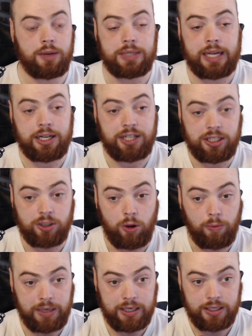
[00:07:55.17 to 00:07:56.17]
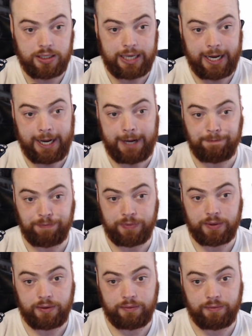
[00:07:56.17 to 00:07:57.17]
was actually a zombies
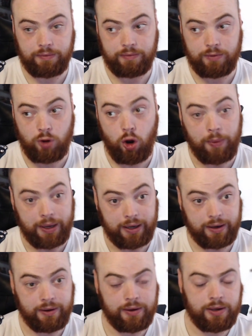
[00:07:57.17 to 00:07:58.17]
comic,